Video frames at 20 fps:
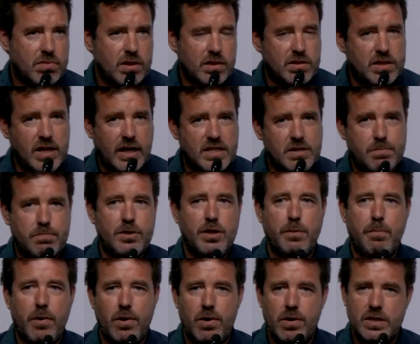such
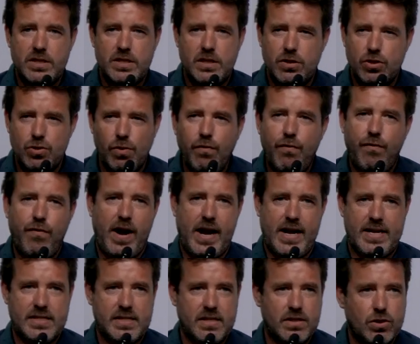diverse and so
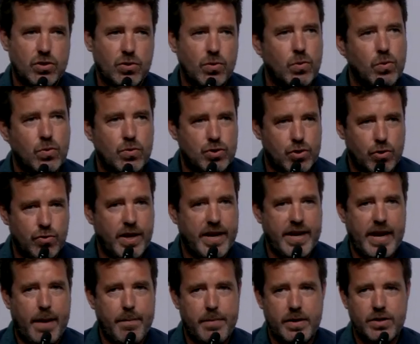fast and so so
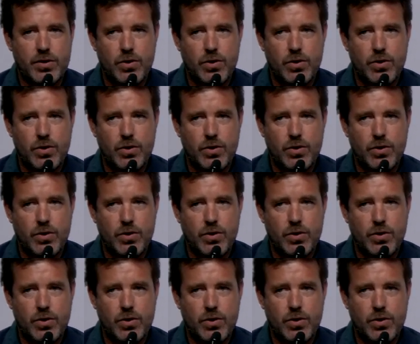dynamic.